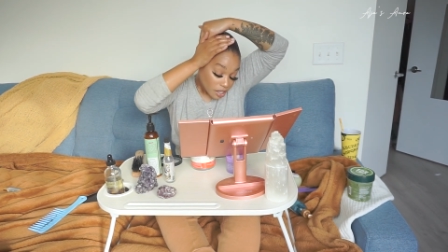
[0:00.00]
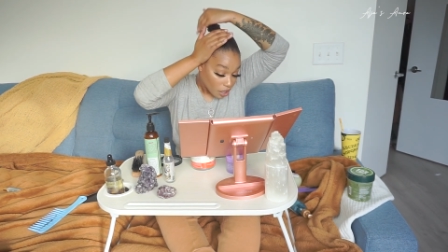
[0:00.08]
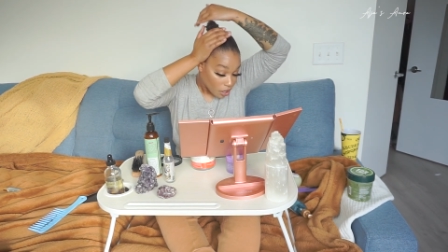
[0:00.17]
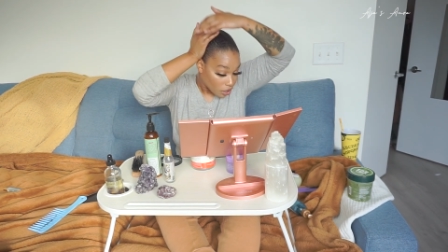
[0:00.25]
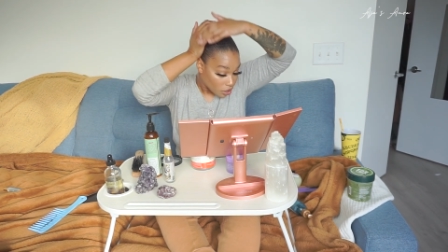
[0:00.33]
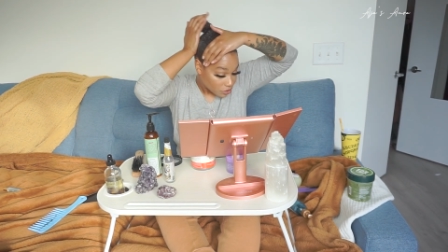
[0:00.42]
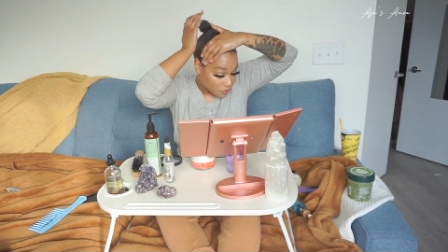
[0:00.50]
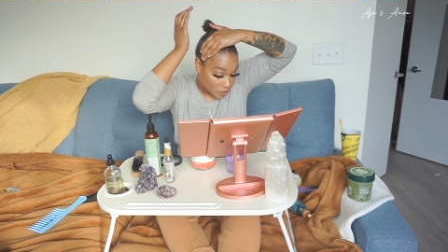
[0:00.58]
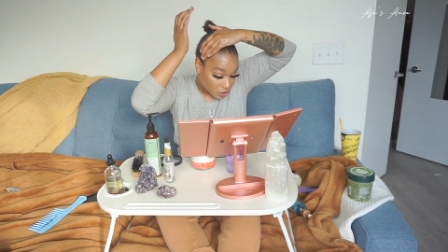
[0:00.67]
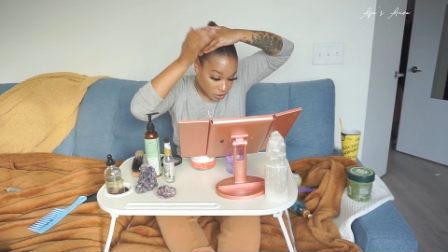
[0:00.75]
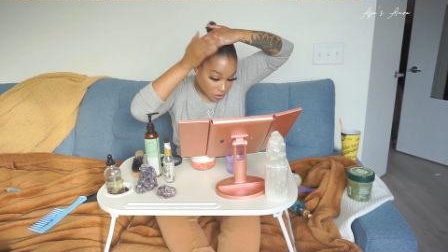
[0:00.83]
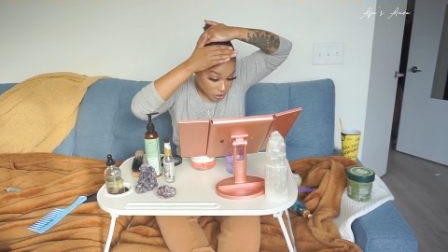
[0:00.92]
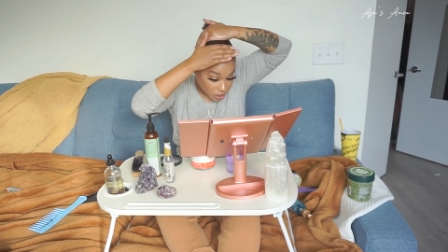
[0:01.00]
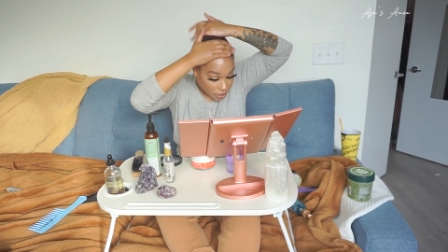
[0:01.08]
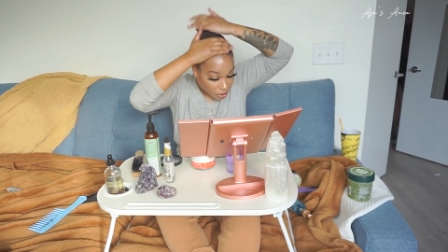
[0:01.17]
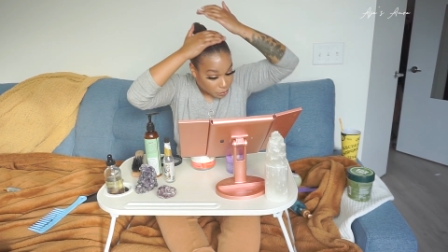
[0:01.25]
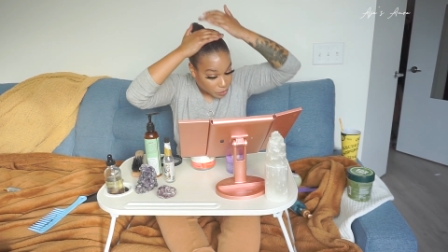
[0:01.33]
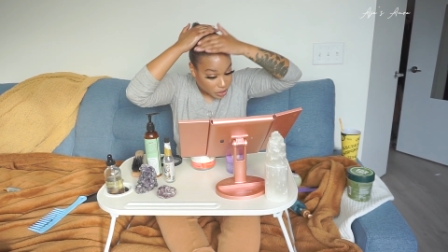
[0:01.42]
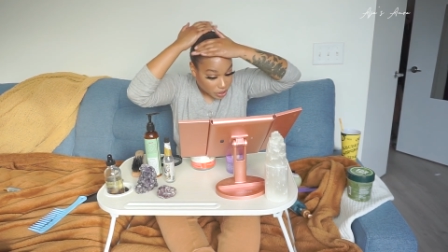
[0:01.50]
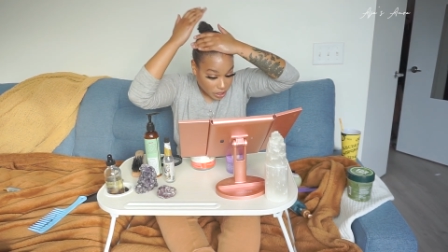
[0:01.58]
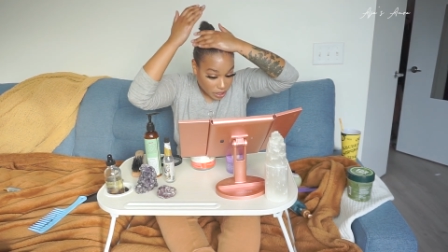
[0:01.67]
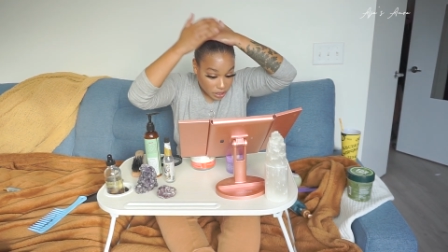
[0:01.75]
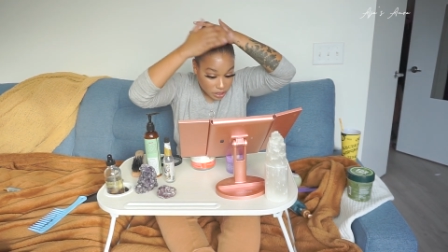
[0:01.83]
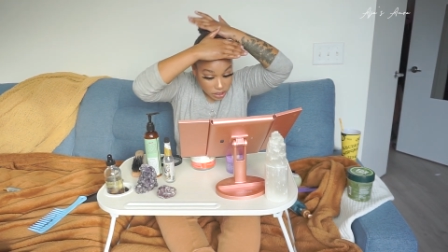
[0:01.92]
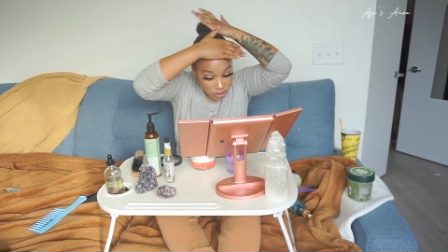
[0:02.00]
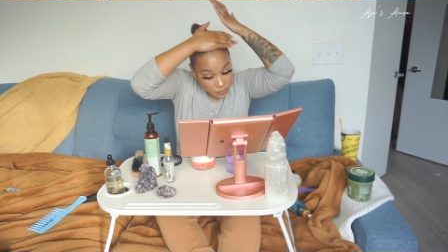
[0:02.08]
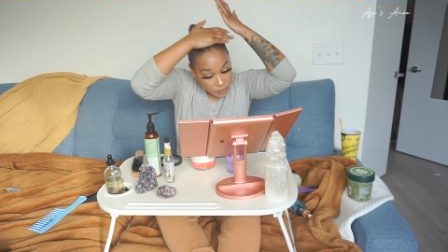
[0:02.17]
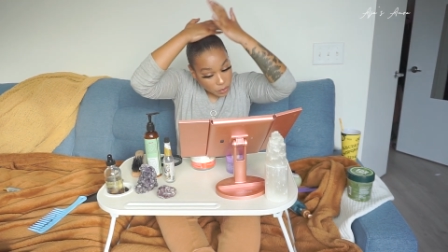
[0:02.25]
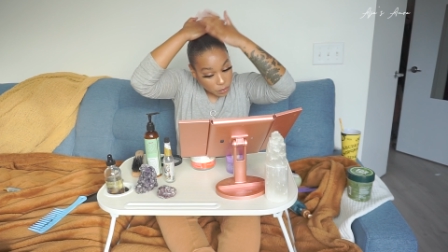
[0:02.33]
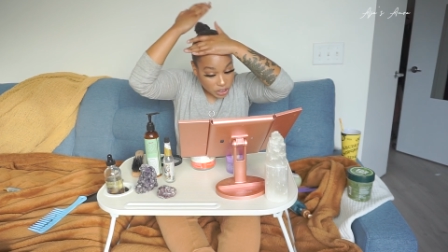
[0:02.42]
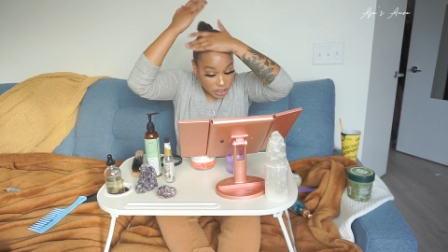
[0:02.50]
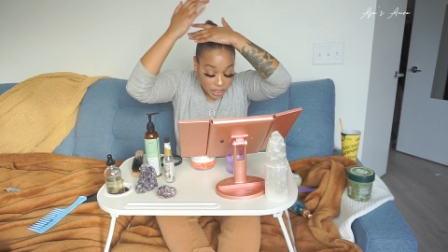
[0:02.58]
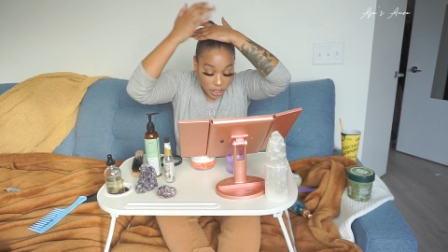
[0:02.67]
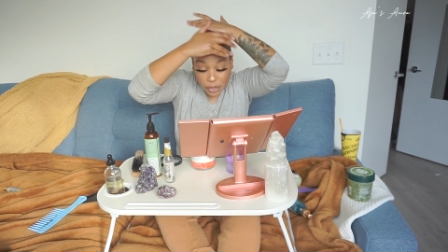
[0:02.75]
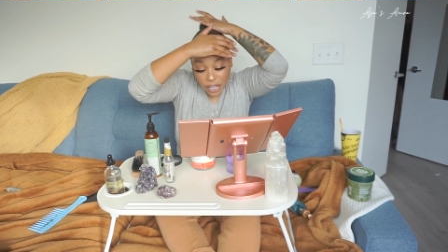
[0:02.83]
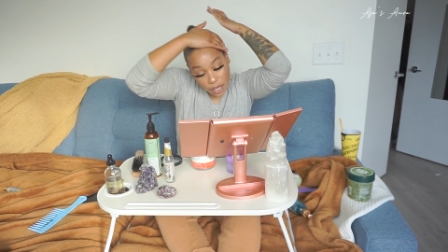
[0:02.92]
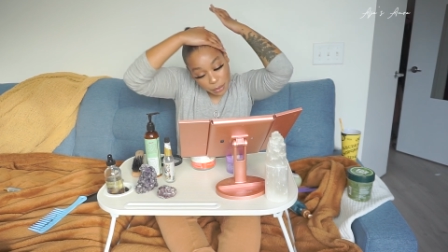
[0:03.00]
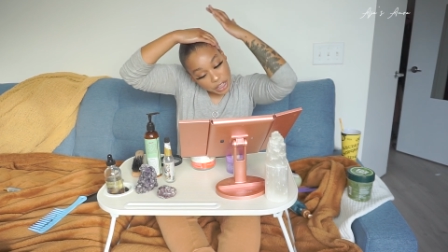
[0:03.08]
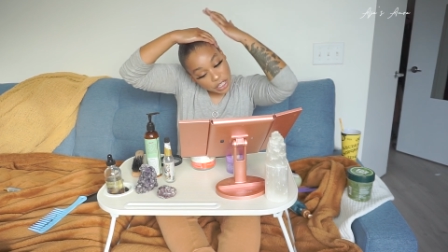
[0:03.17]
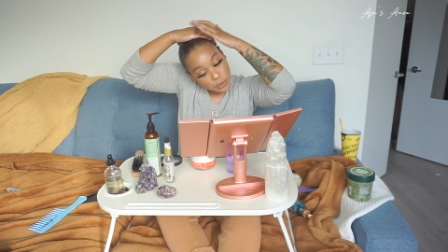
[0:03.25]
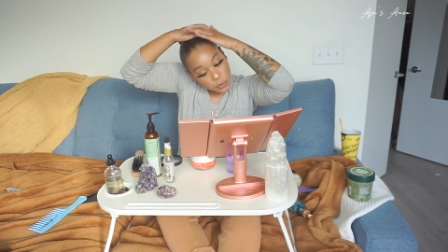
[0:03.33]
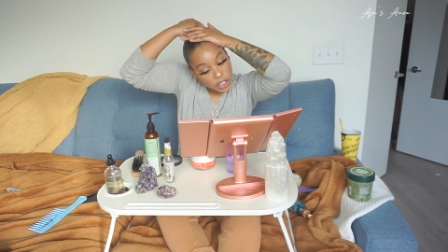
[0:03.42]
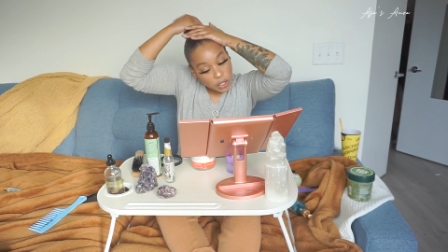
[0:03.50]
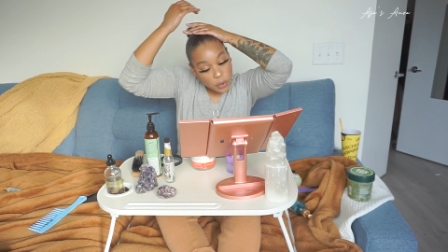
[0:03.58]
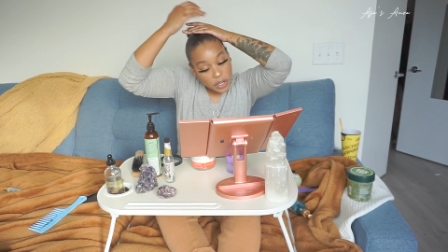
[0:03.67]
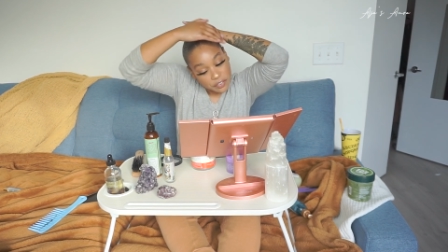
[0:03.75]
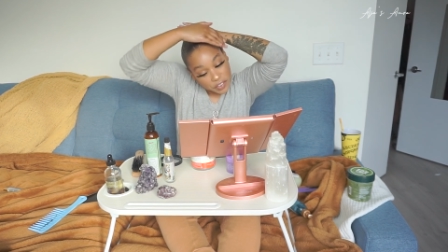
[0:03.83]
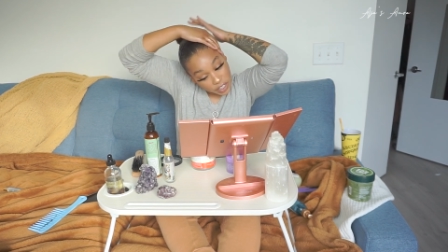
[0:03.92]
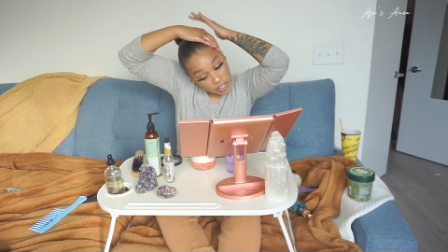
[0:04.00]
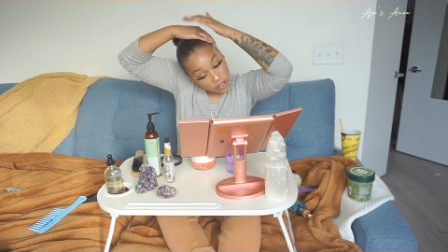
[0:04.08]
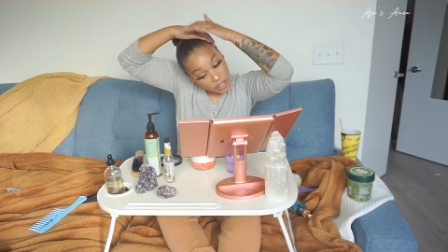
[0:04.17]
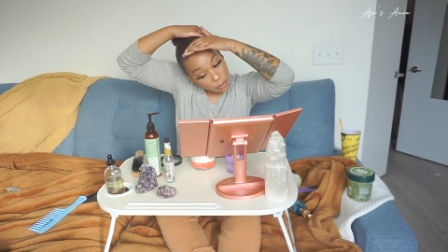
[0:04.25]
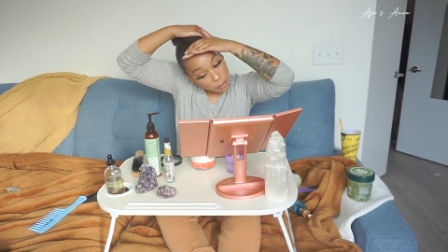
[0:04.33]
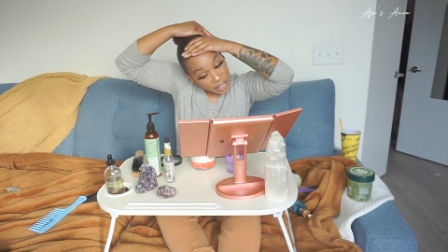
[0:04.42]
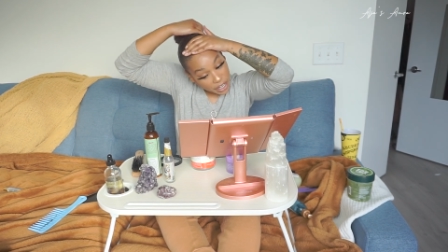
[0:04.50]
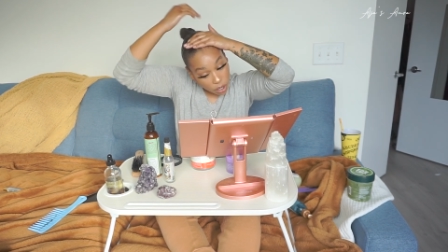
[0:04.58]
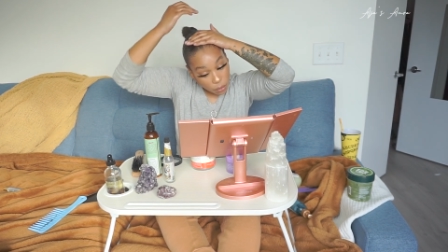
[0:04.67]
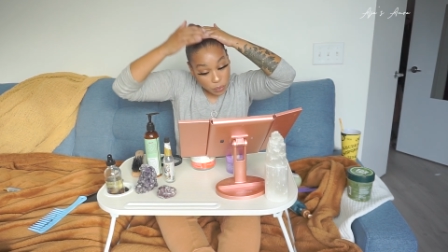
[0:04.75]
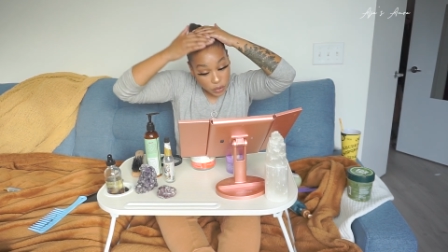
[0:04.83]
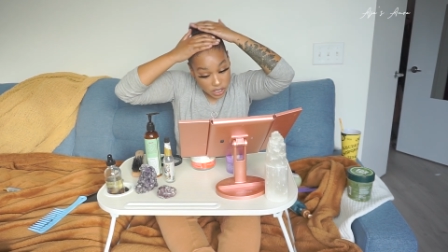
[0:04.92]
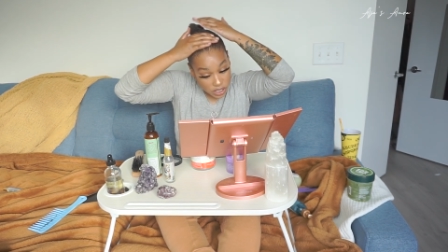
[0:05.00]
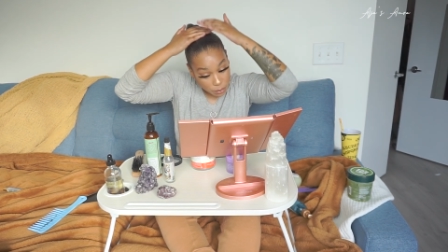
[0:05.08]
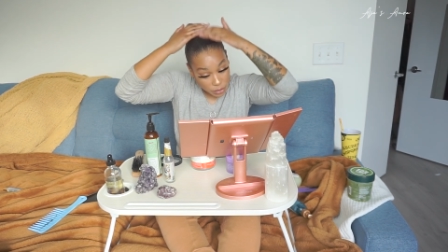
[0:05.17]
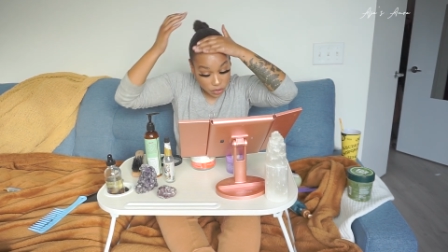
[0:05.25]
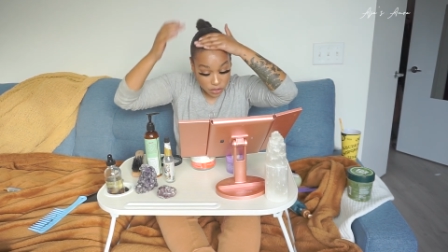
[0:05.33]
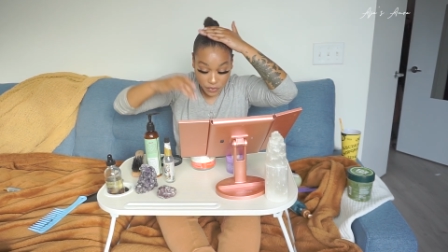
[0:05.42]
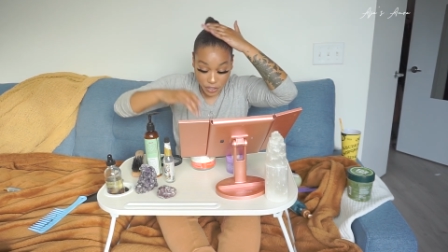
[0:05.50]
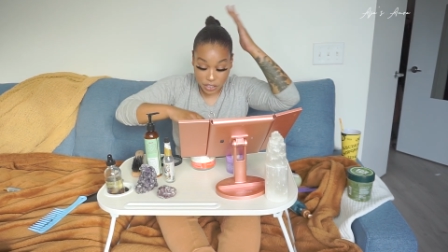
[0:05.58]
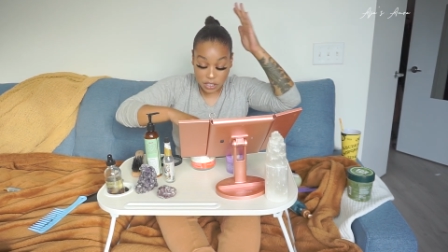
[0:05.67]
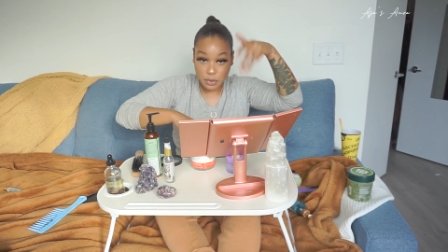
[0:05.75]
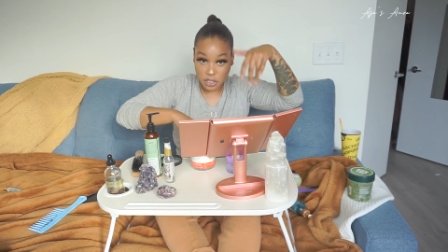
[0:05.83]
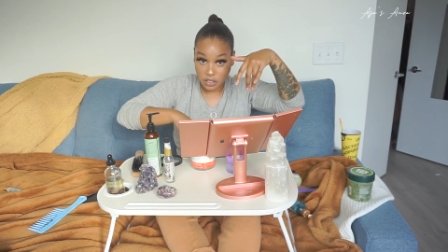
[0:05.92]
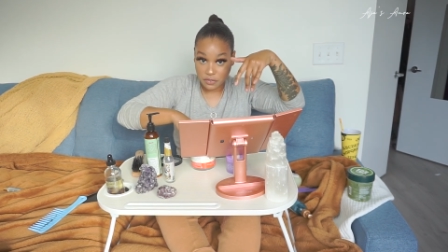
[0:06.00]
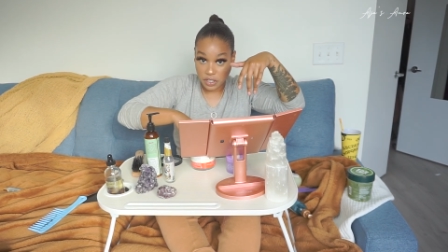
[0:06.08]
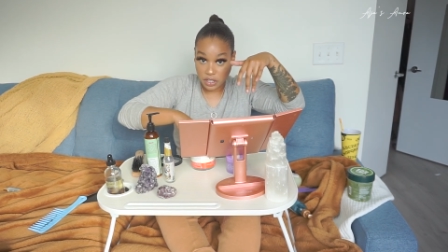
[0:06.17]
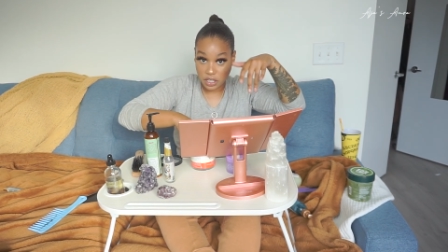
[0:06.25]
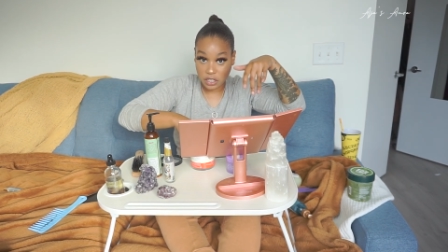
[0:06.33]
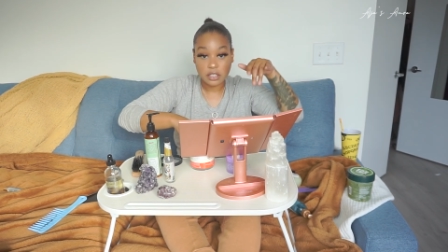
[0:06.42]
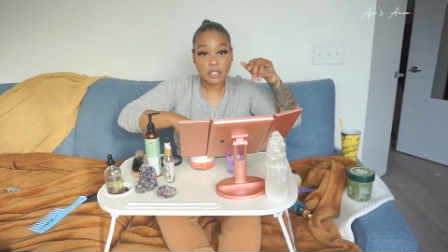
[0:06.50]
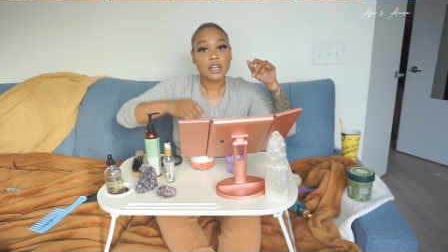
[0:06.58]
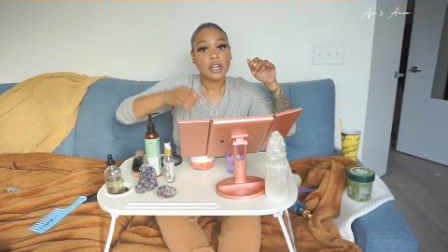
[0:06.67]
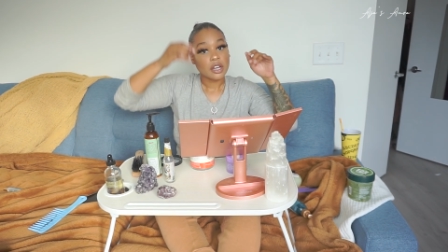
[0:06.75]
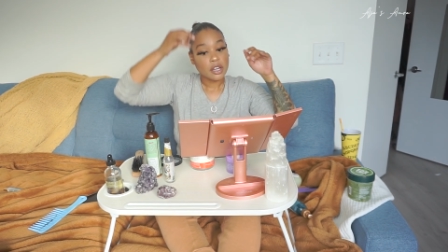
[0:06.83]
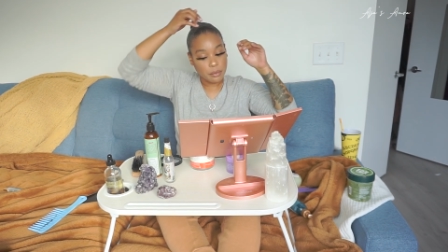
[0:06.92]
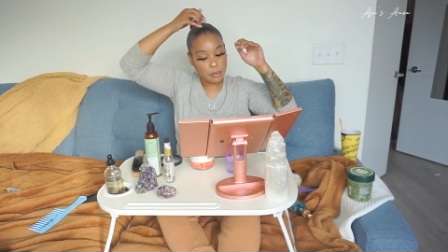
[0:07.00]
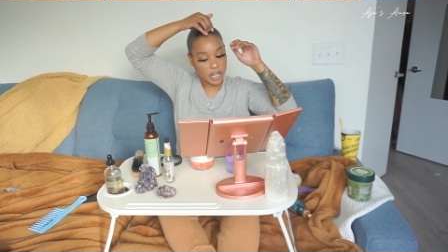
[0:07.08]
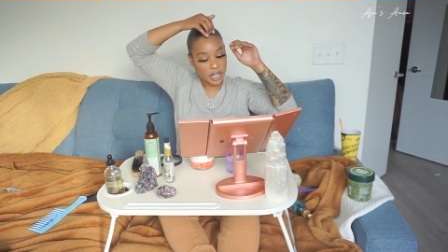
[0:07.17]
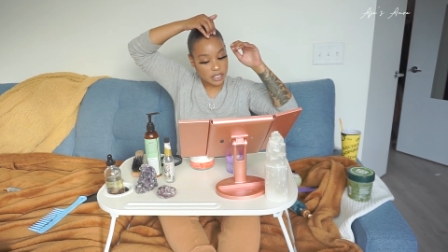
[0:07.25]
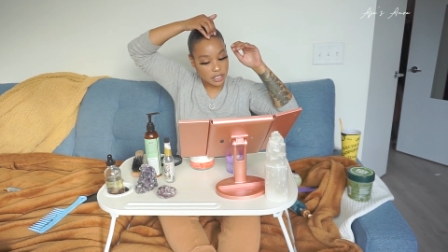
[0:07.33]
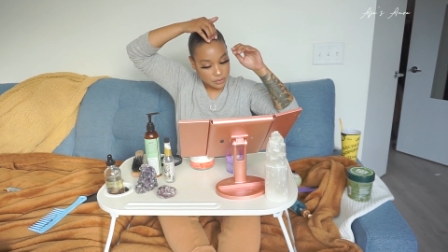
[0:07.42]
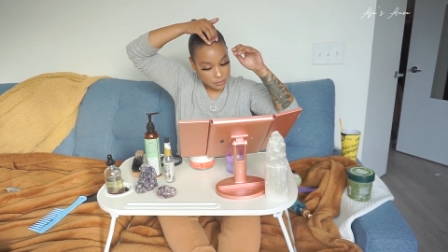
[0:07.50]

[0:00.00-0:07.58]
all of those terrible things. Well, check out my Amethyst 101 video. That might help with some of those very specific things. But